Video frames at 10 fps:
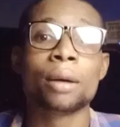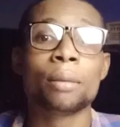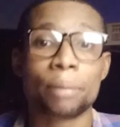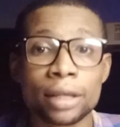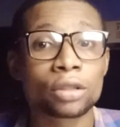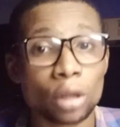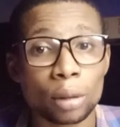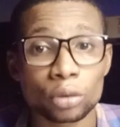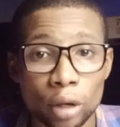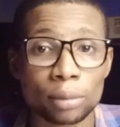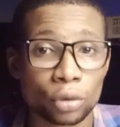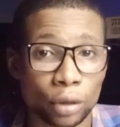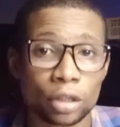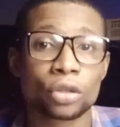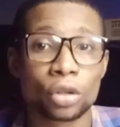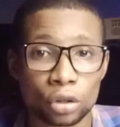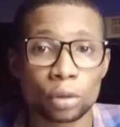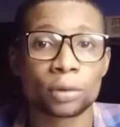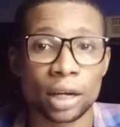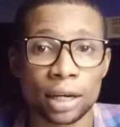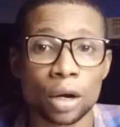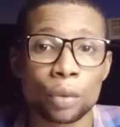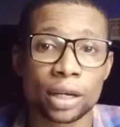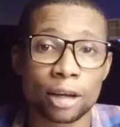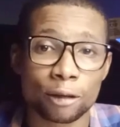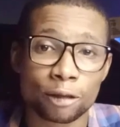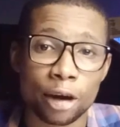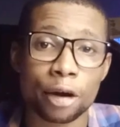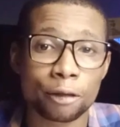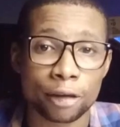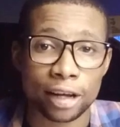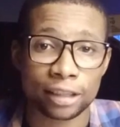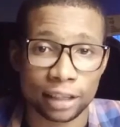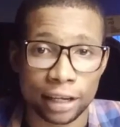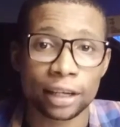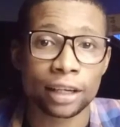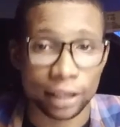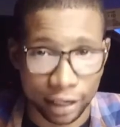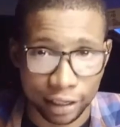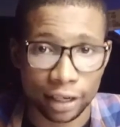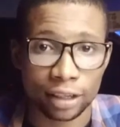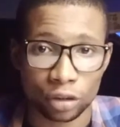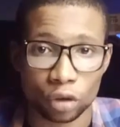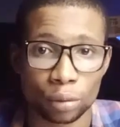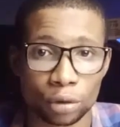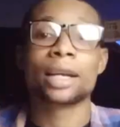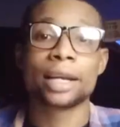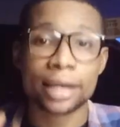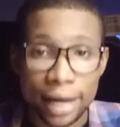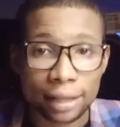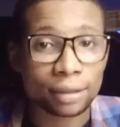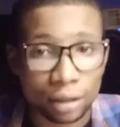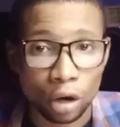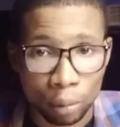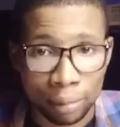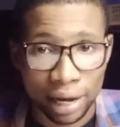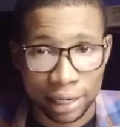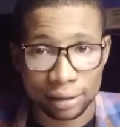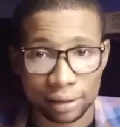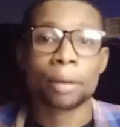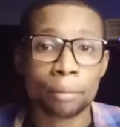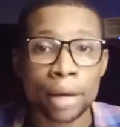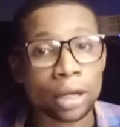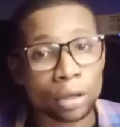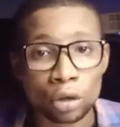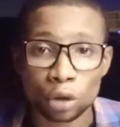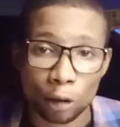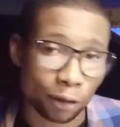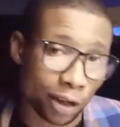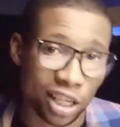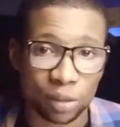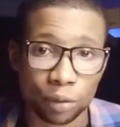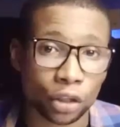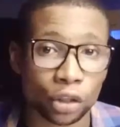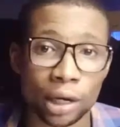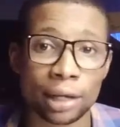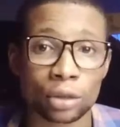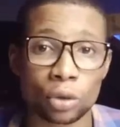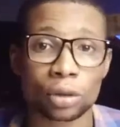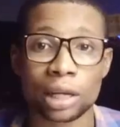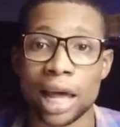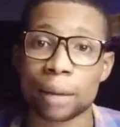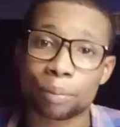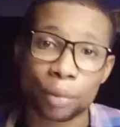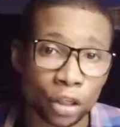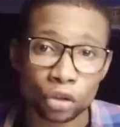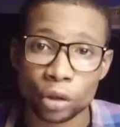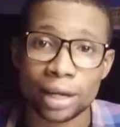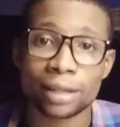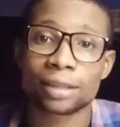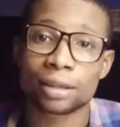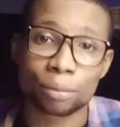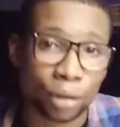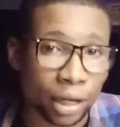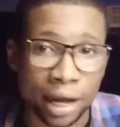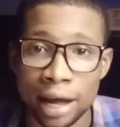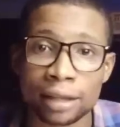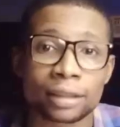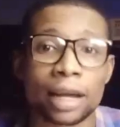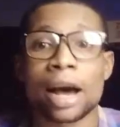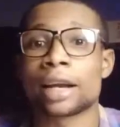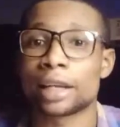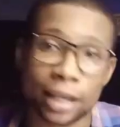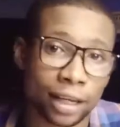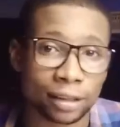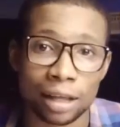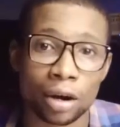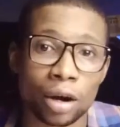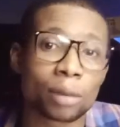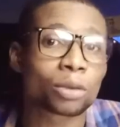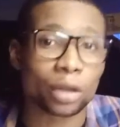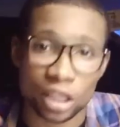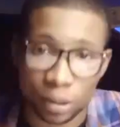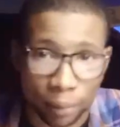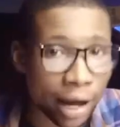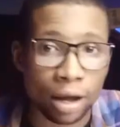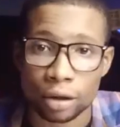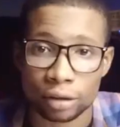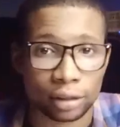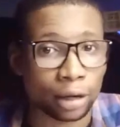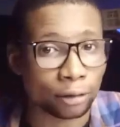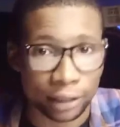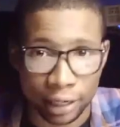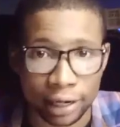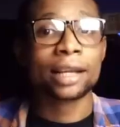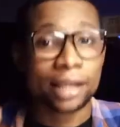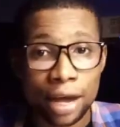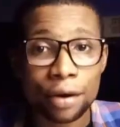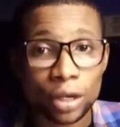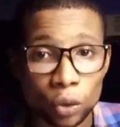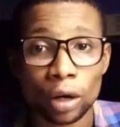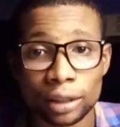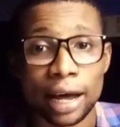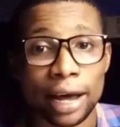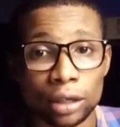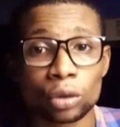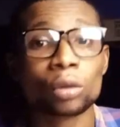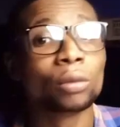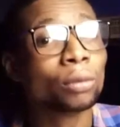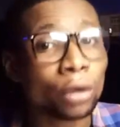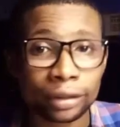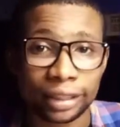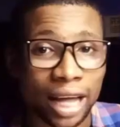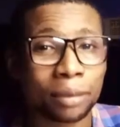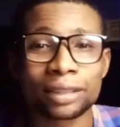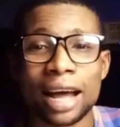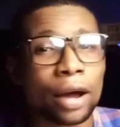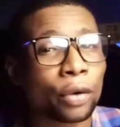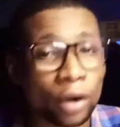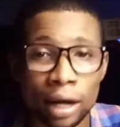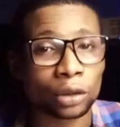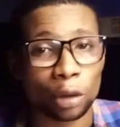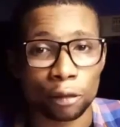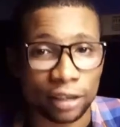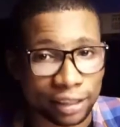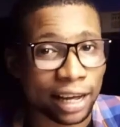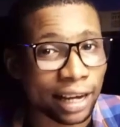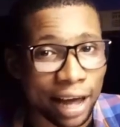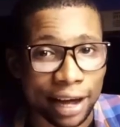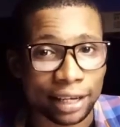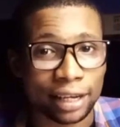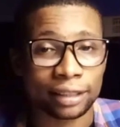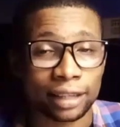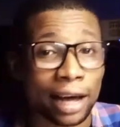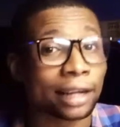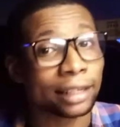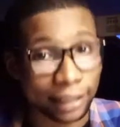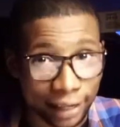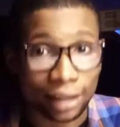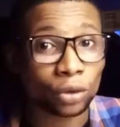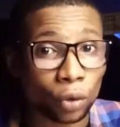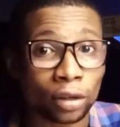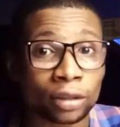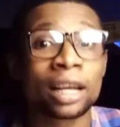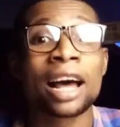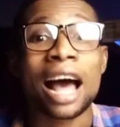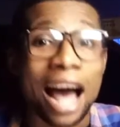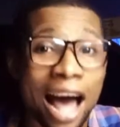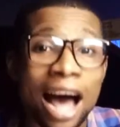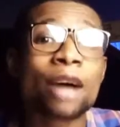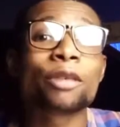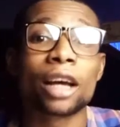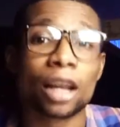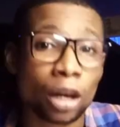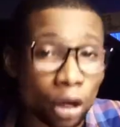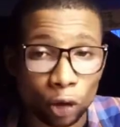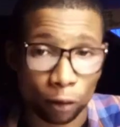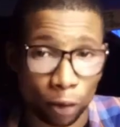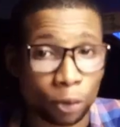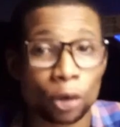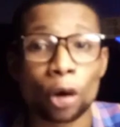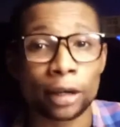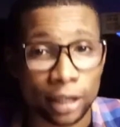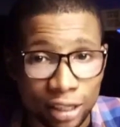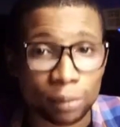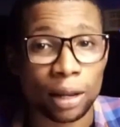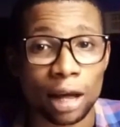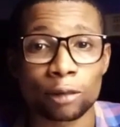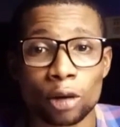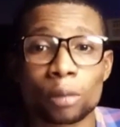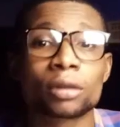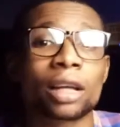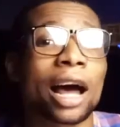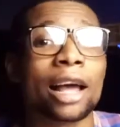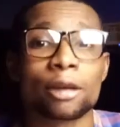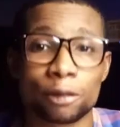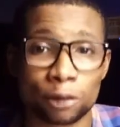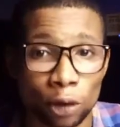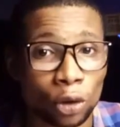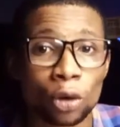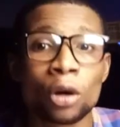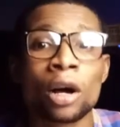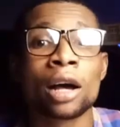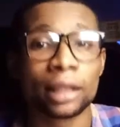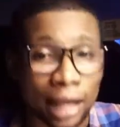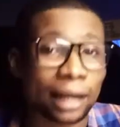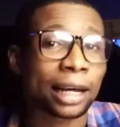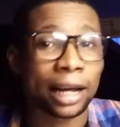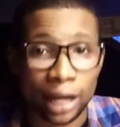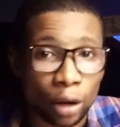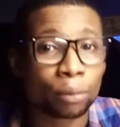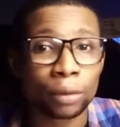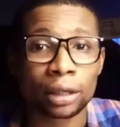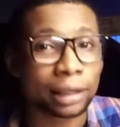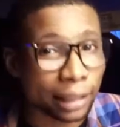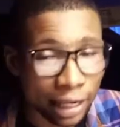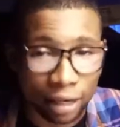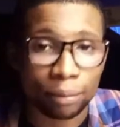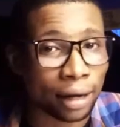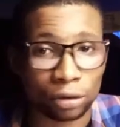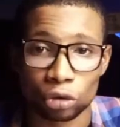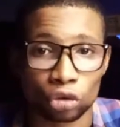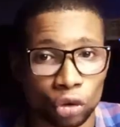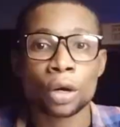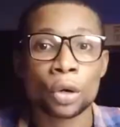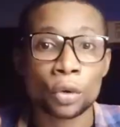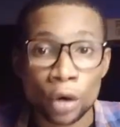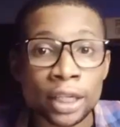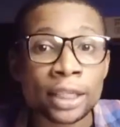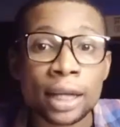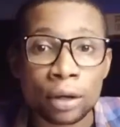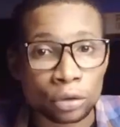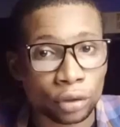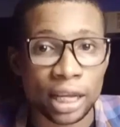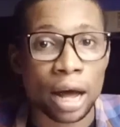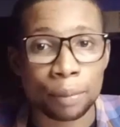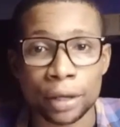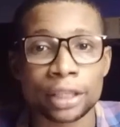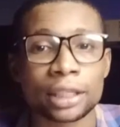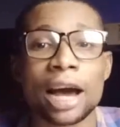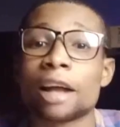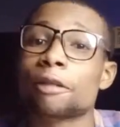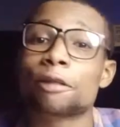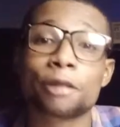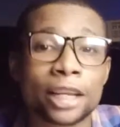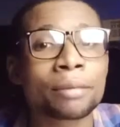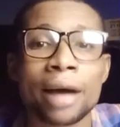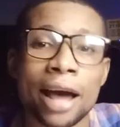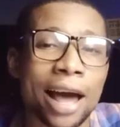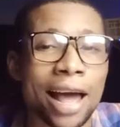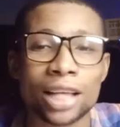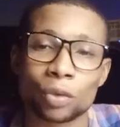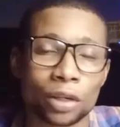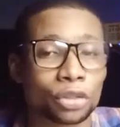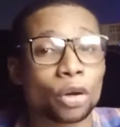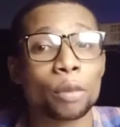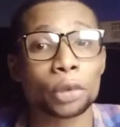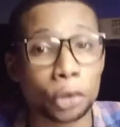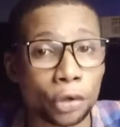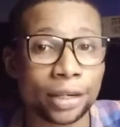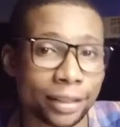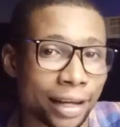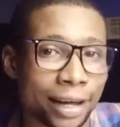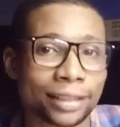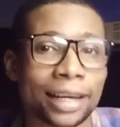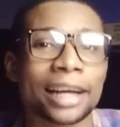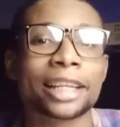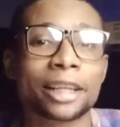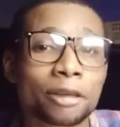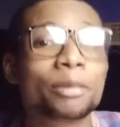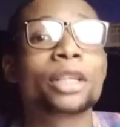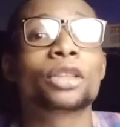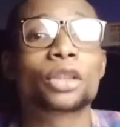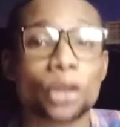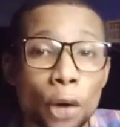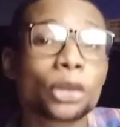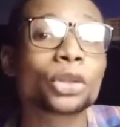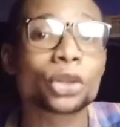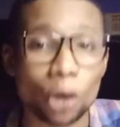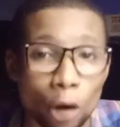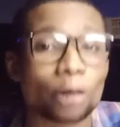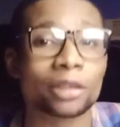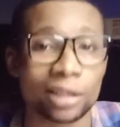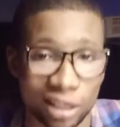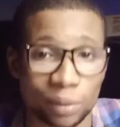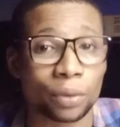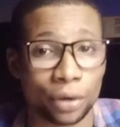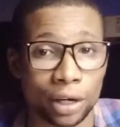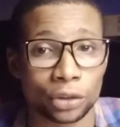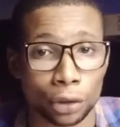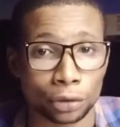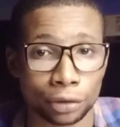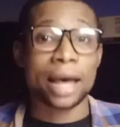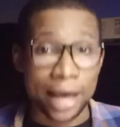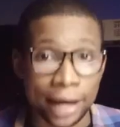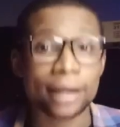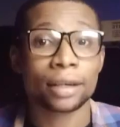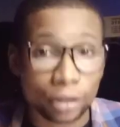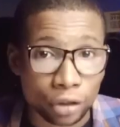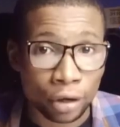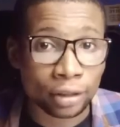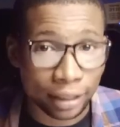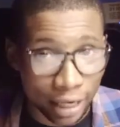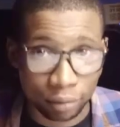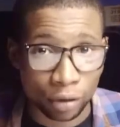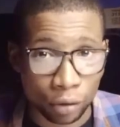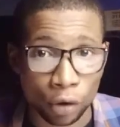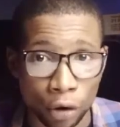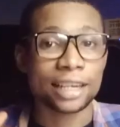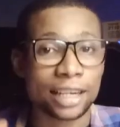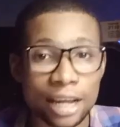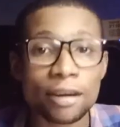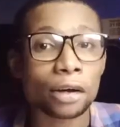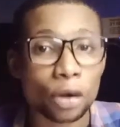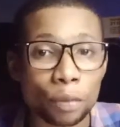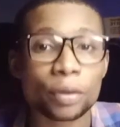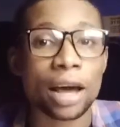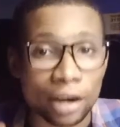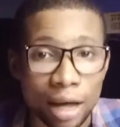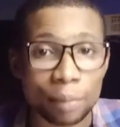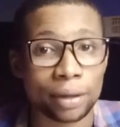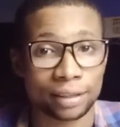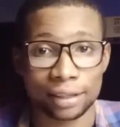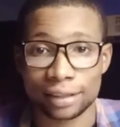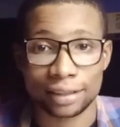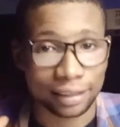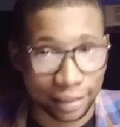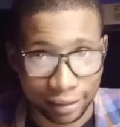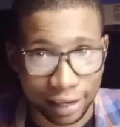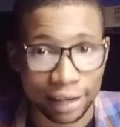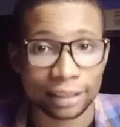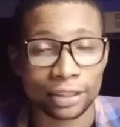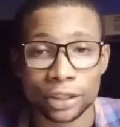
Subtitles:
Please subscribe to his YouTube channel with the very first link in the description. Next on my list, make use of inspirational tools like Pinterest, Behance, and Instagram to inspire yourself daily. Here is what I do. Most times I run out of design ideas, and guess what? I have a lot of people on these platforms I follow that can help me get back to track. Running down to their page and feeding my eyes with some cool designs can give me tons of inspirations. And don't get me wrong, never copy another person's design.